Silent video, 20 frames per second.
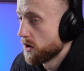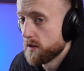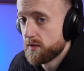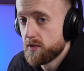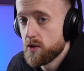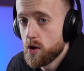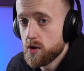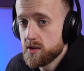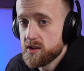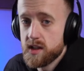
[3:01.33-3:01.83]
if
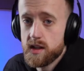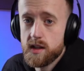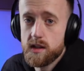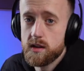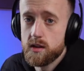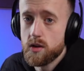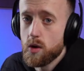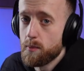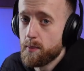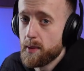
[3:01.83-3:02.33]
you're
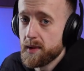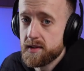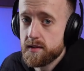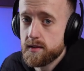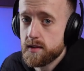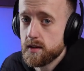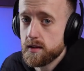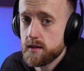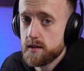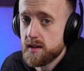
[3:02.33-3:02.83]
seeing
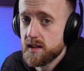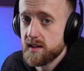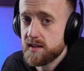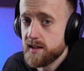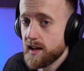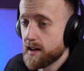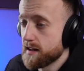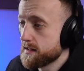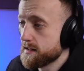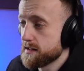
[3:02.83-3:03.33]
competitors that are
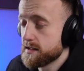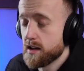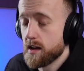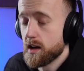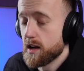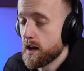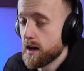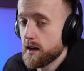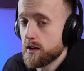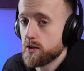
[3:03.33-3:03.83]
selling to
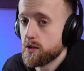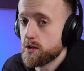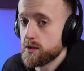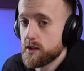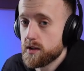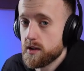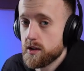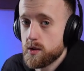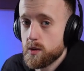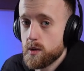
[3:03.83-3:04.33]
certain angles
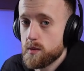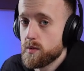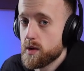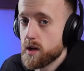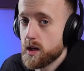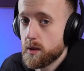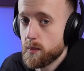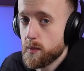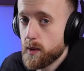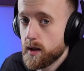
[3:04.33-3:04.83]
and they're doing
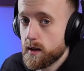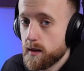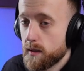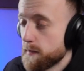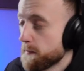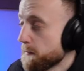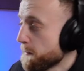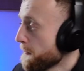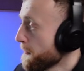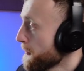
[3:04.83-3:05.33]
really well,
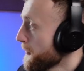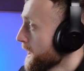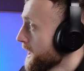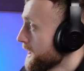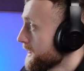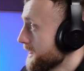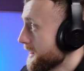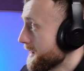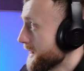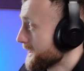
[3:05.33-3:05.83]

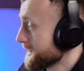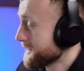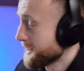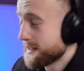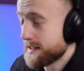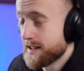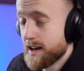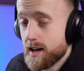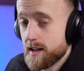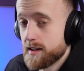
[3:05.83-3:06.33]
then that's a
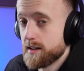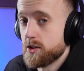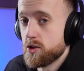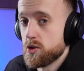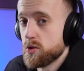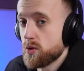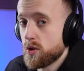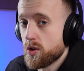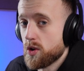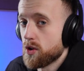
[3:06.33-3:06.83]
sign that
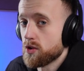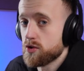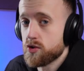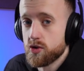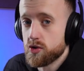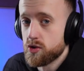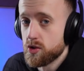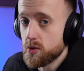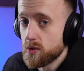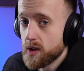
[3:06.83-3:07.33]
you can also
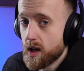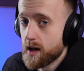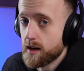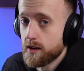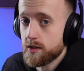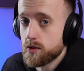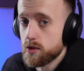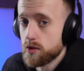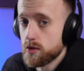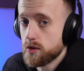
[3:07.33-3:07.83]
do that
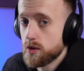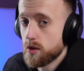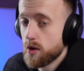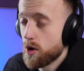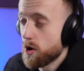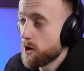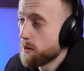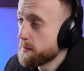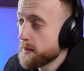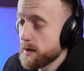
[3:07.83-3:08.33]
angle,
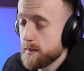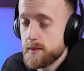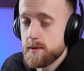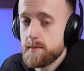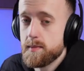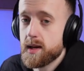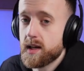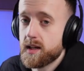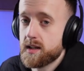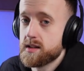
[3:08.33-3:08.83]
or maybe
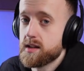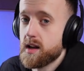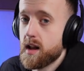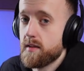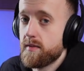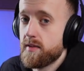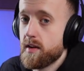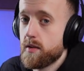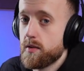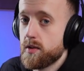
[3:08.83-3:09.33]
make a
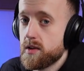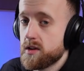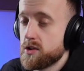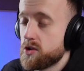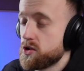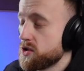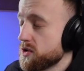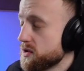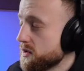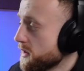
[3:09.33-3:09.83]
slight
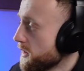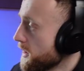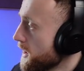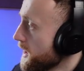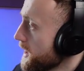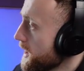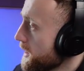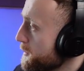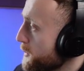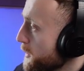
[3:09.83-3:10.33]
variation.
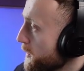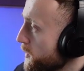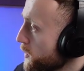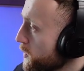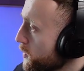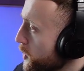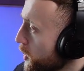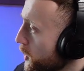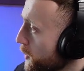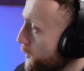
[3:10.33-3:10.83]
But if you
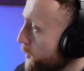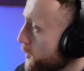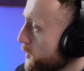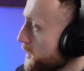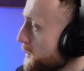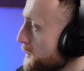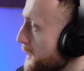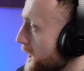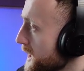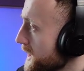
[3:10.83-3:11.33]
go through
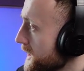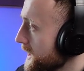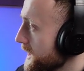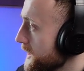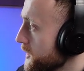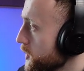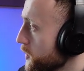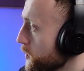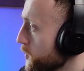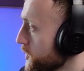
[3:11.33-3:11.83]
the market
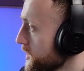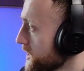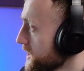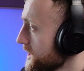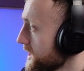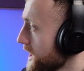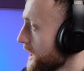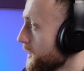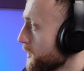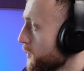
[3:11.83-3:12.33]
and you
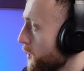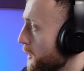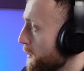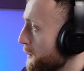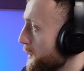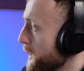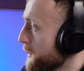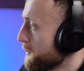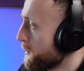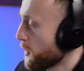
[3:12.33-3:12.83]
understand what
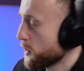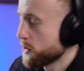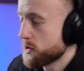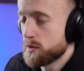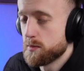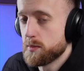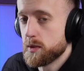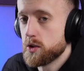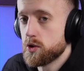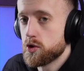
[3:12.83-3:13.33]
pain points
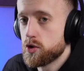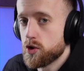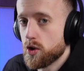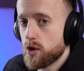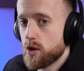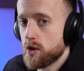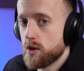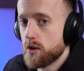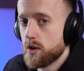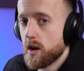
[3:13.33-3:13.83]
are being
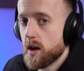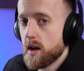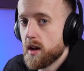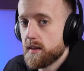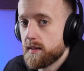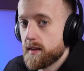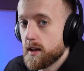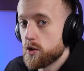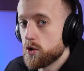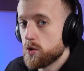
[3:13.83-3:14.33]
shown,
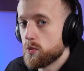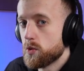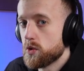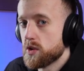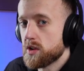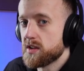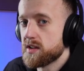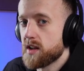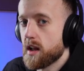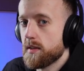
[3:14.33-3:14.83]
then you
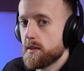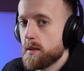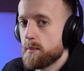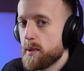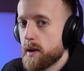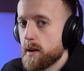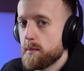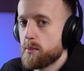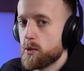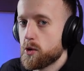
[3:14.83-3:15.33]
understand the
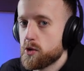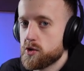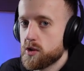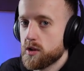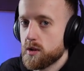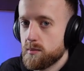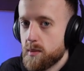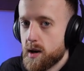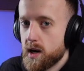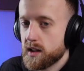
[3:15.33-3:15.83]
pain points of
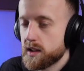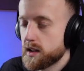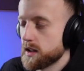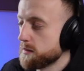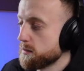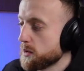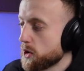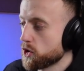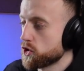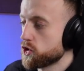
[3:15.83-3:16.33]
the
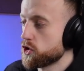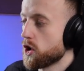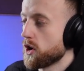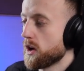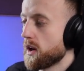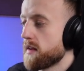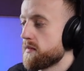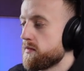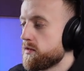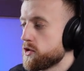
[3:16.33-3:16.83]
market because you're
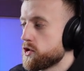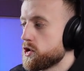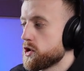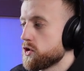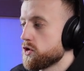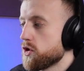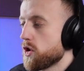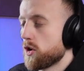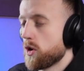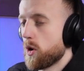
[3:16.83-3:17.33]
leveraging
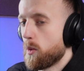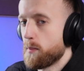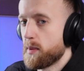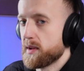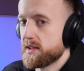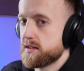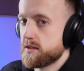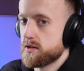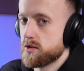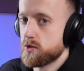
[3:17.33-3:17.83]
your
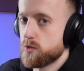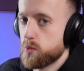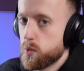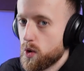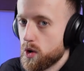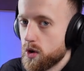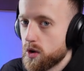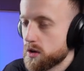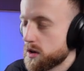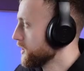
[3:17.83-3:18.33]
competitors'
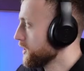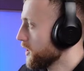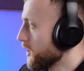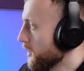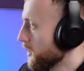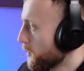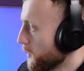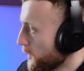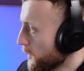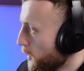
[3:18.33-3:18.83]
work. You
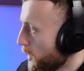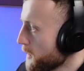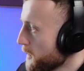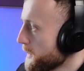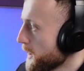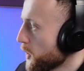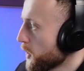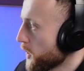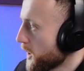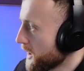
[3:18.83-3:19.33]
know, we want to be
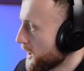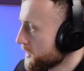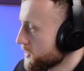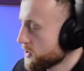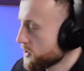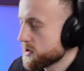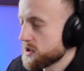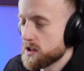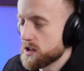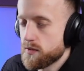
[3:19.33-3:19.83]
looking at
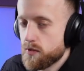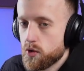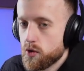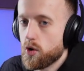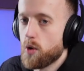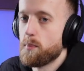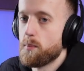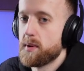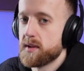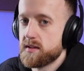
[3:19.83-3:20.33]
successful
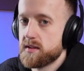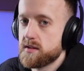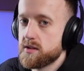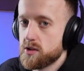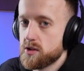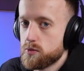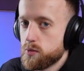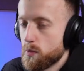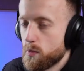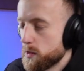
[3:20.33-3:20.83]

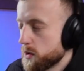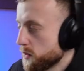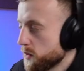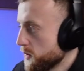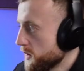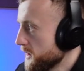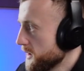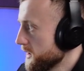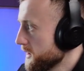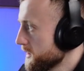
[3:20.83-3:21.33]
competitors when we're
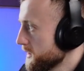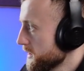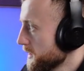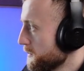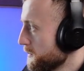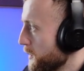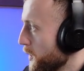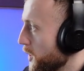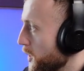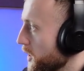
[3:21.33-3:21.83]
doing this,
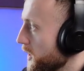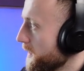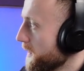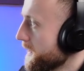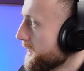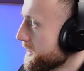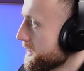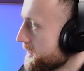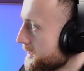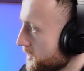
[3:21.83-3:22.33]
but
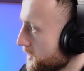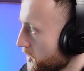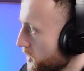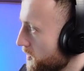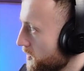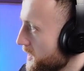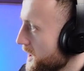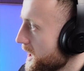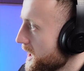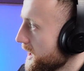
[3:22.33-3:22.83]
this is going to
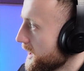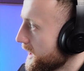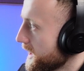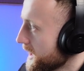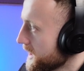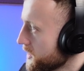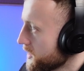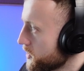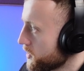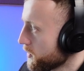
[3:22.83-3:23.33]
really
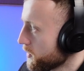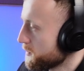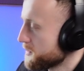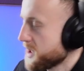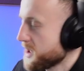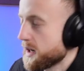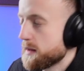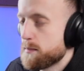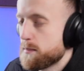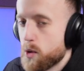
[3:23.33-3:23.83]
get you some
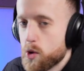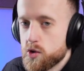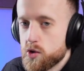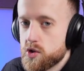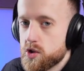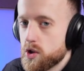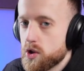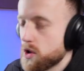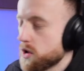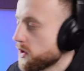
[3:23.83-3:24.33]
selling points
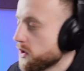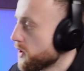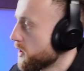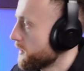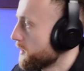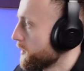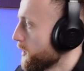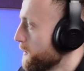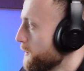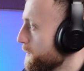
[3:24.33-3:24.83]
that you can go
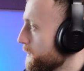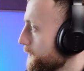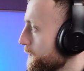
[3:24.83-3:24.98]
from.